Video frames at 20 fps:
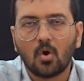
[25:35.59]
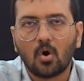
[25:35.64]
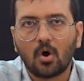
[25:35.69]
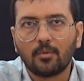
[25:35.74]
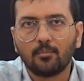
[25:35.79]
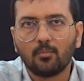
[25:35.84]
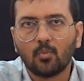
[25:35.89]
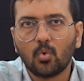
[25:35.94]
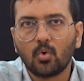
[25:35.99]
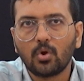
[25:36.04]

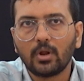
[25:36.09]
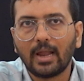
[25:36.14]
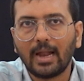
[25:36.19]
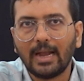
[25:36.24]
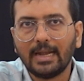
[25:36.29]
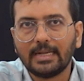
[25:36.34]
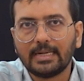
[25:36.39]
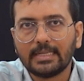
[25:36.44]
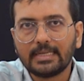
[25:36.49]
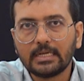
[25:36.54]
Or more
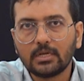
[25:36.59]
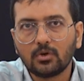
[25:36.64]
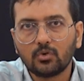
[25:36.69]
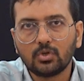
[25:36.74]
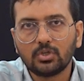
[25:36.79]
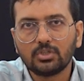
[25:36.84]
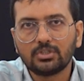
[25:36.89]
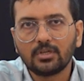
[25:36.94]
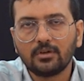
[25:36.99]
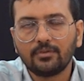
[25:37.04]
anterior
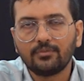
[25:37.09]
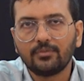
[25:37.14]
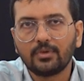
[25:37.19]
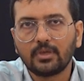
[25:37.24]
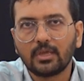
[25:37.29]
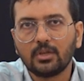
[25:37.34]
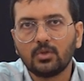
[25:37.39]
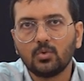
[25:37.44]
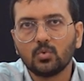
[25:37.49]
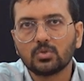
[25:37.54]
origin, we
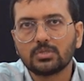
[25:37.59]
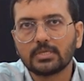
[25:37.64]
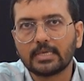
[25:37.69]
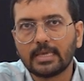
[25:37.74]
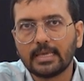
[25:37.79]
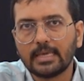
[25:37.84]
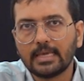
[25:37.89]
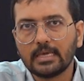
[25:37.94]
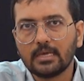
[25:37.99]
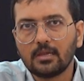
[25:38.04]
can use
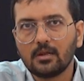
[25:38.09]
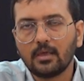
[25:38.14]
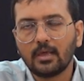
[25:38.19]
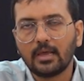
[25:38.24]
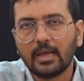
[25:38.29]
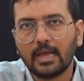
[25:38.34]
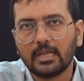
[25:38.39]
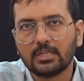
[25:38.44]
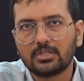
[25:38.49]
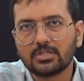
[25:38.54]
AL,
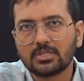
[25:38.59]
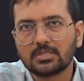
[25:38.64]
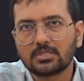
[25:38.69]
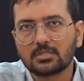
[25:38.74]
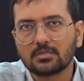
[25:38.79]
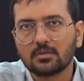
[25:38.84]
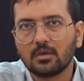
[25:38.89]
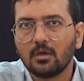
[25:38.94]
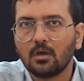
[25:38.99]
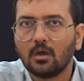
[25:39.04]

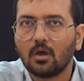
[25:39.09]
HS,